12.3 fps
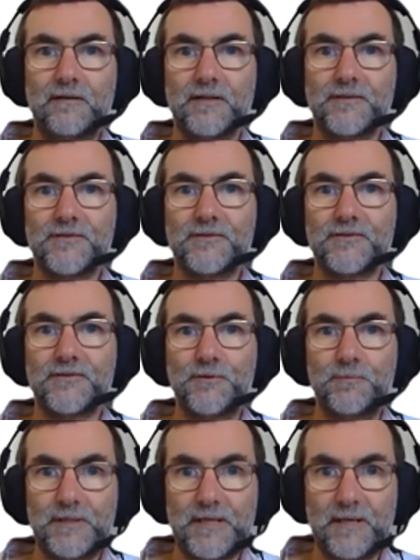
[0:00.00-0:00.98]
at
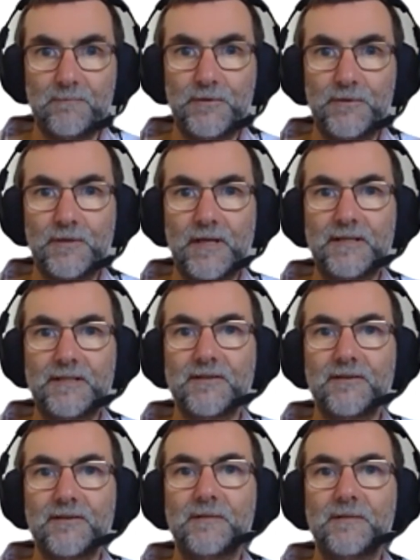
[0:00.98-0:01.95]
2 p.m. UK
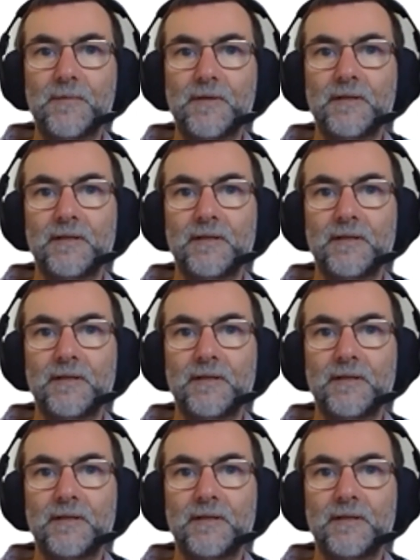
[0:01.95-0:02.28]
time.